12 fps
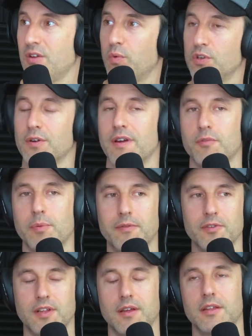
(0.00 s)
we do have
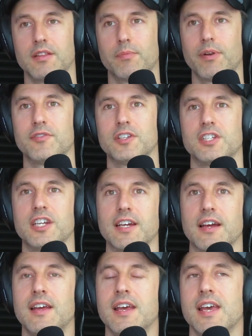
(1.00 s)
the privilege here.